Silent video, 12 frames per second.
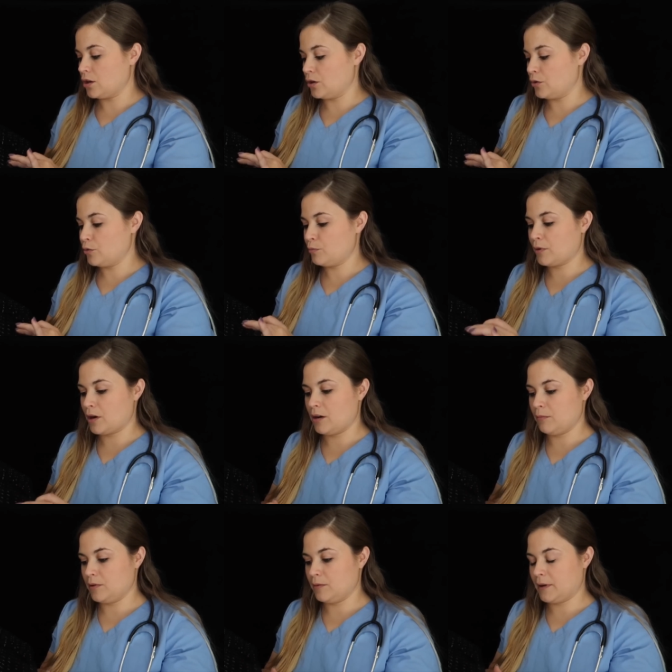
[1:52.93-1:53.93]
No
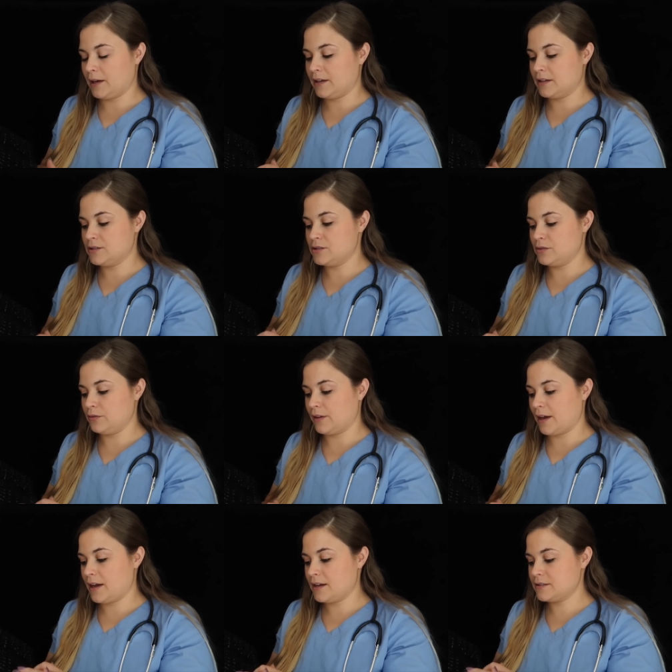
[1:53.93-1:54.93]
problem, I can do
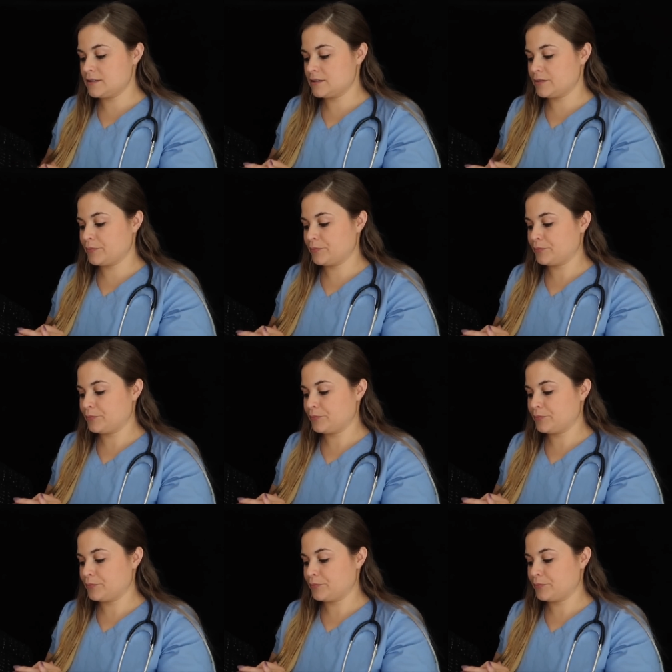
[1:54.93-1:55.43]
that.